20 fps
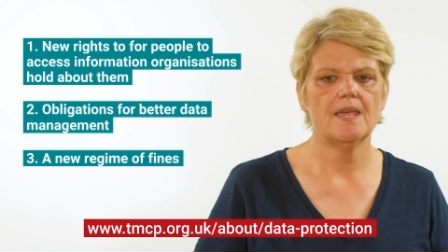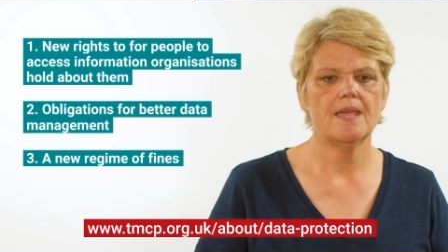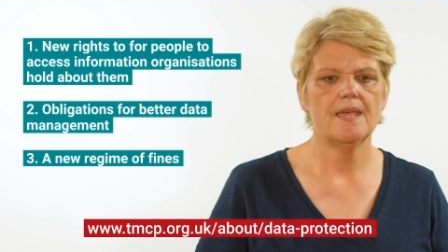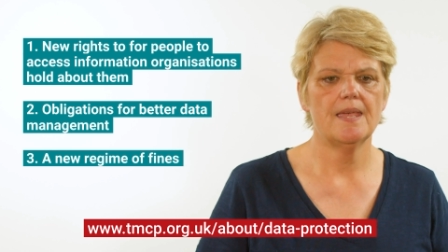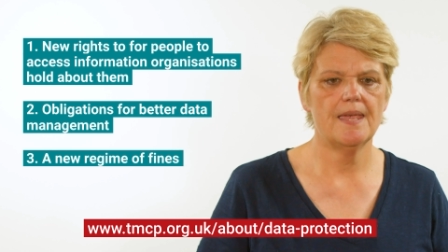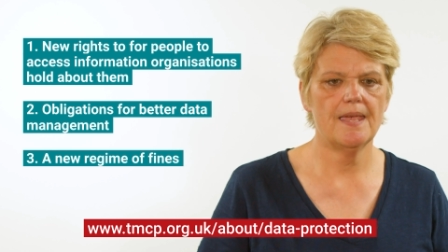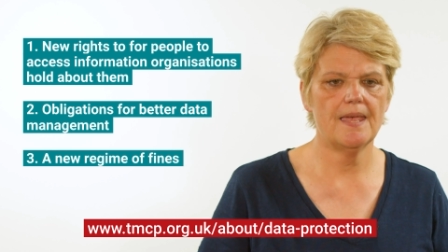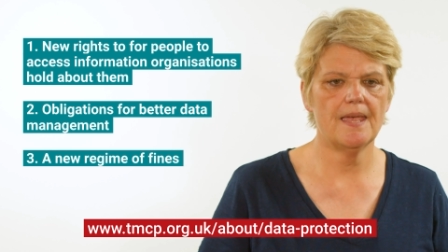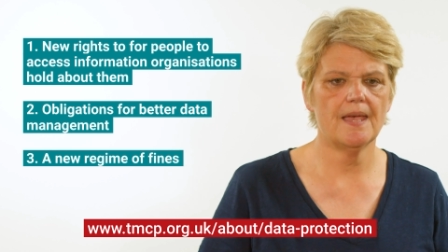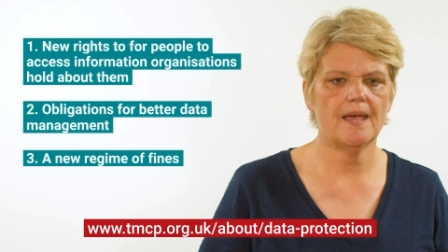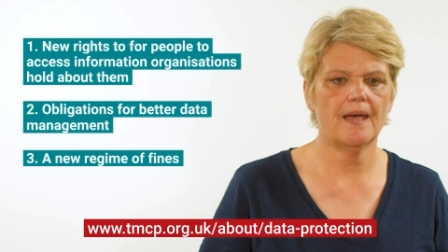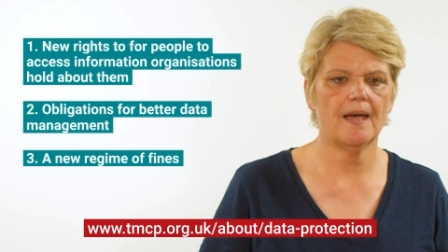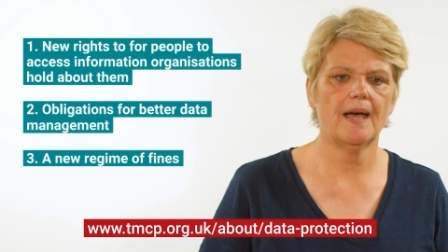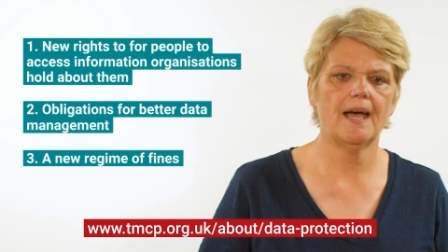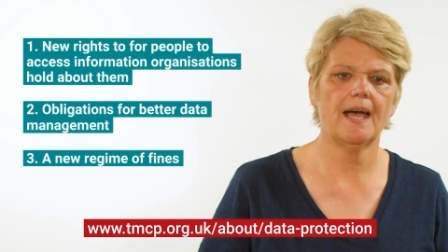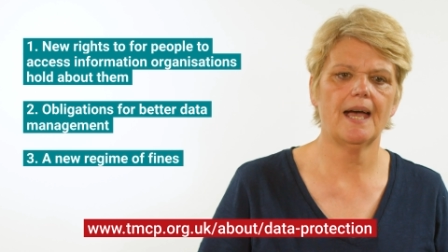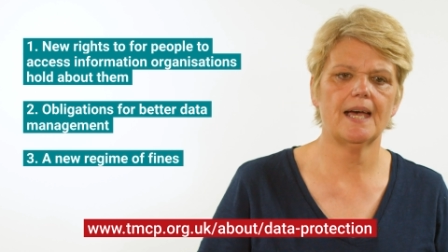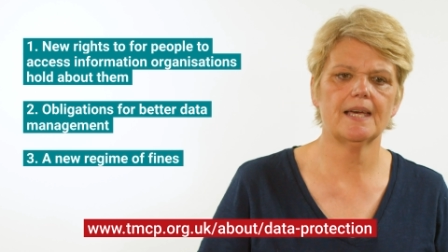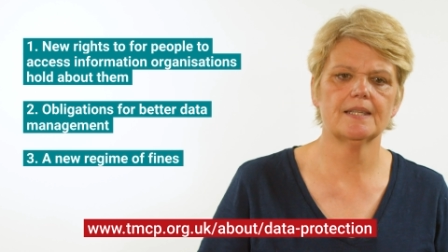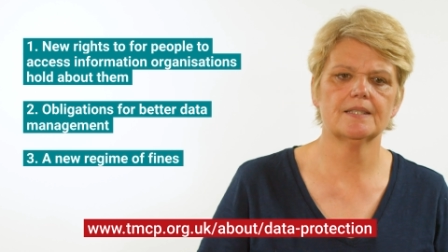here
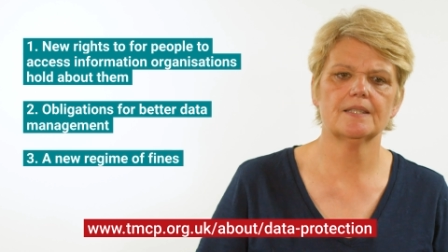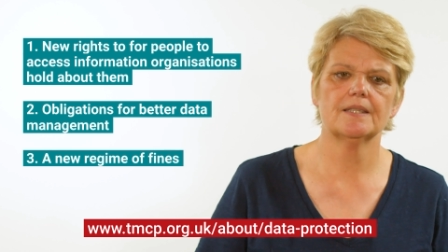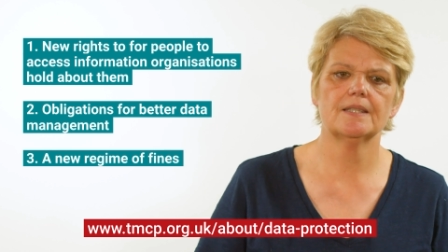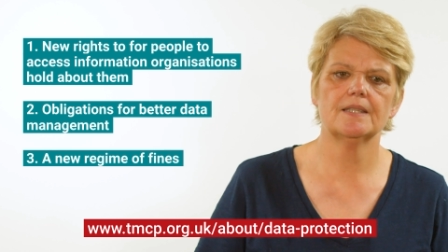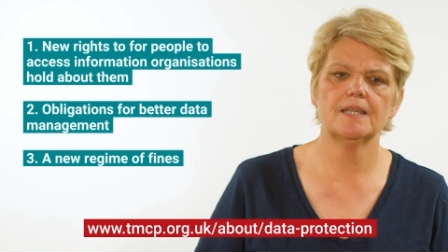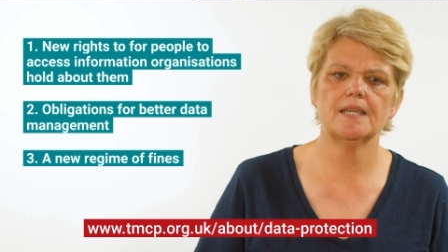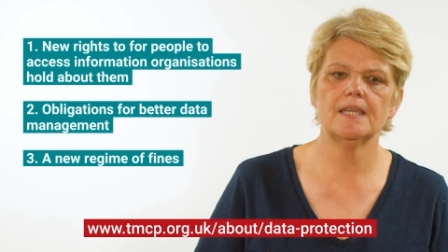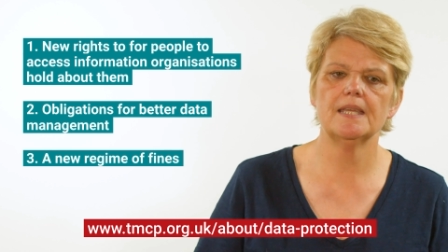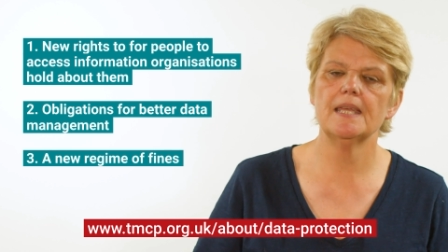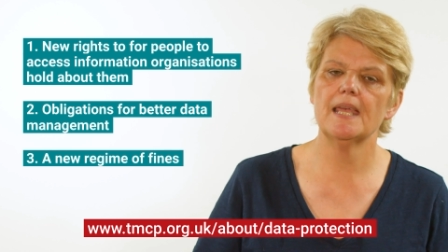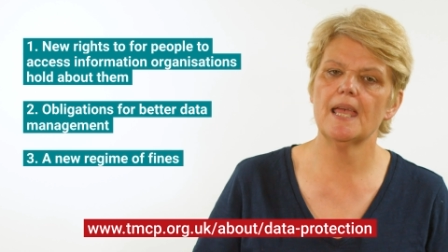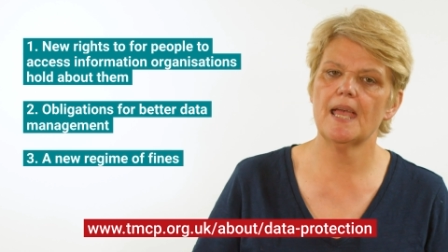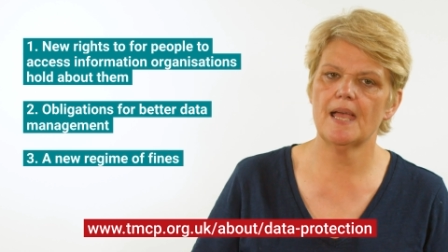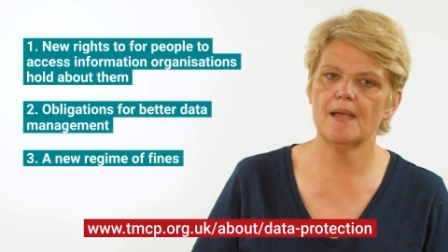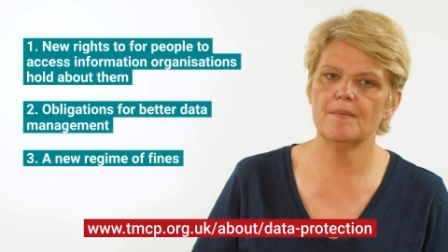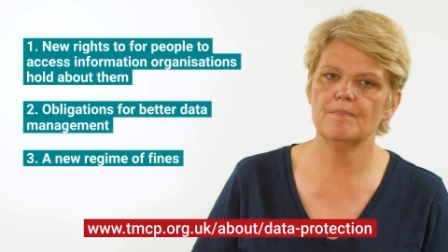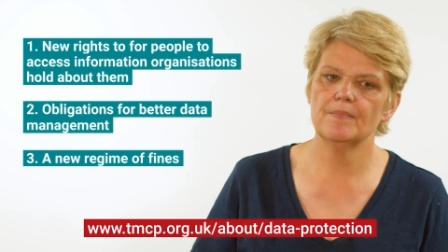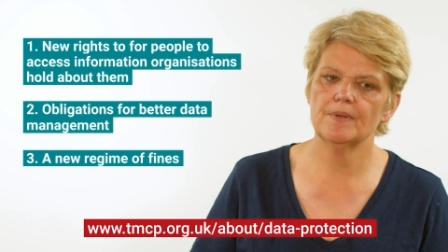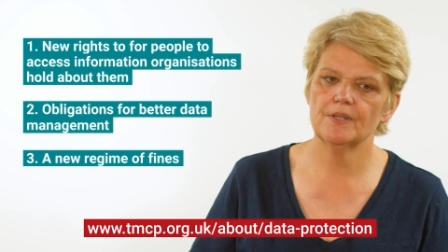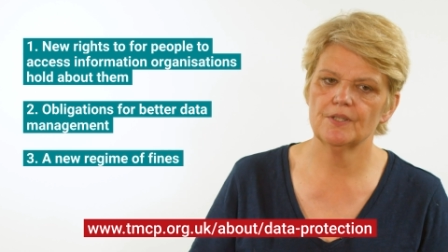at
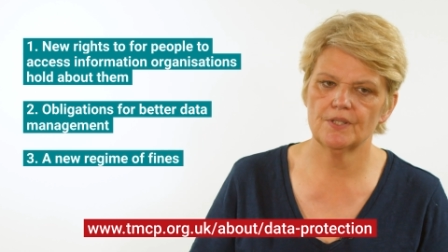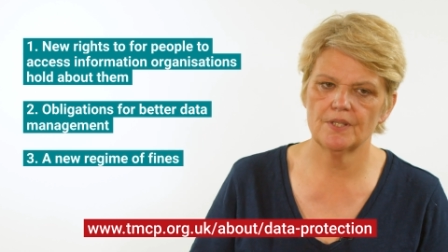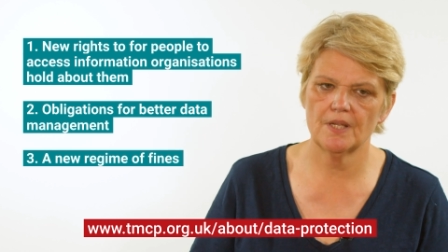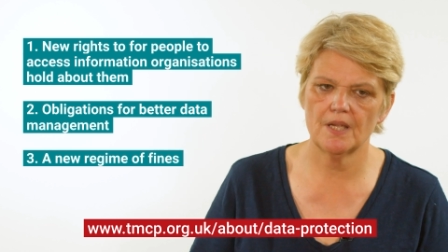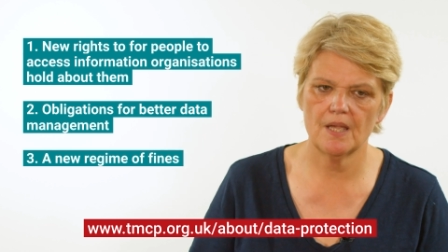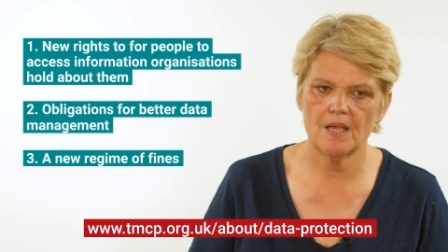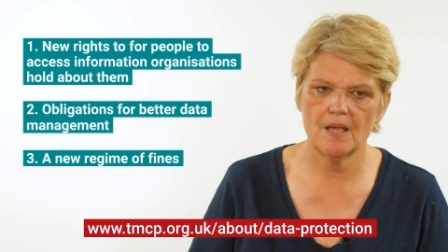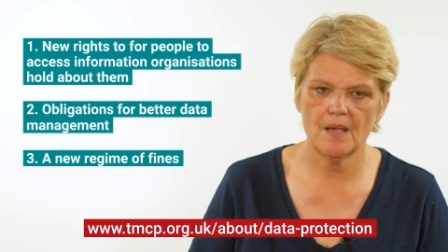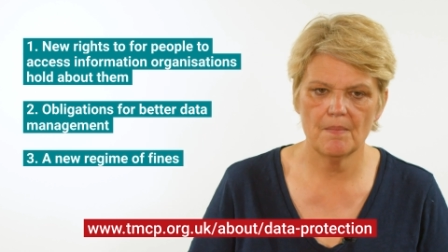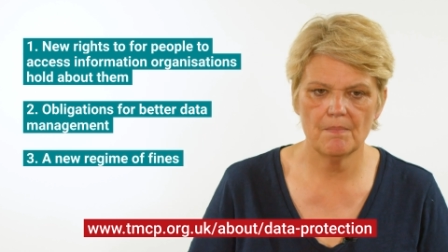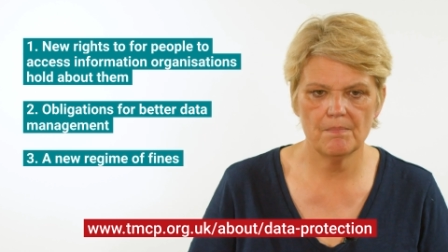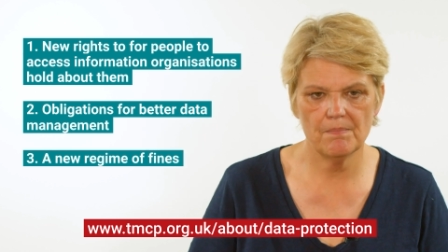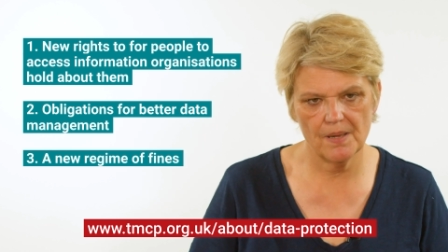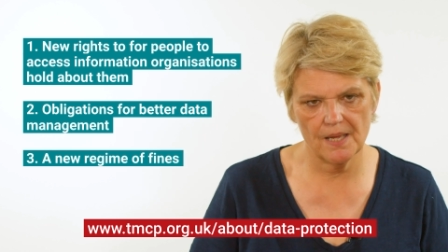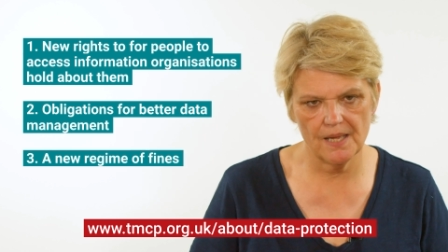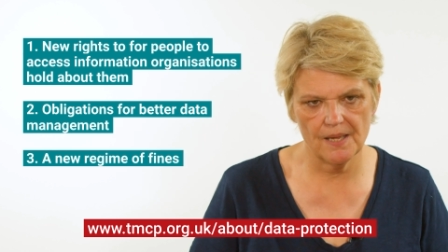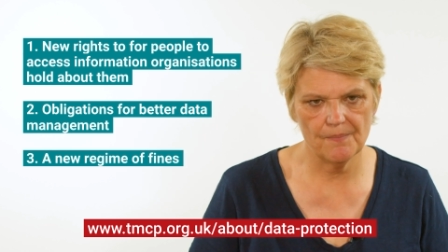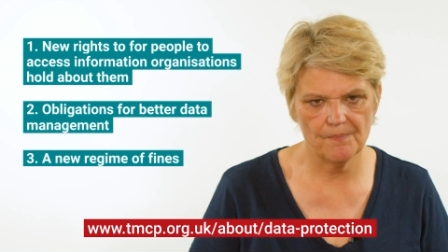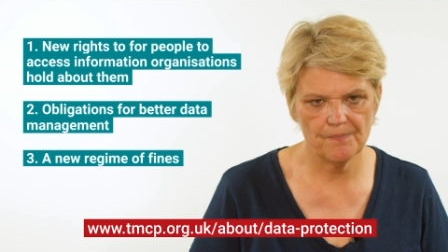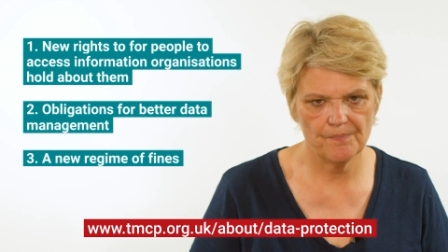
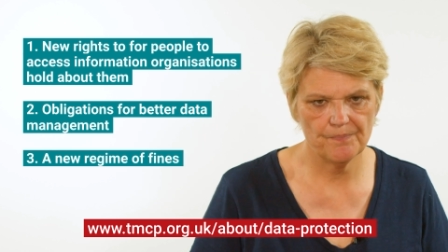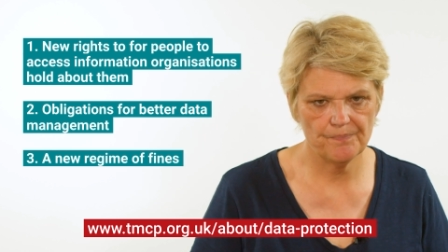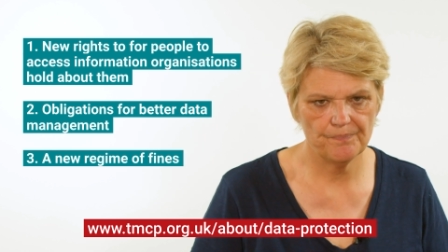TMCP.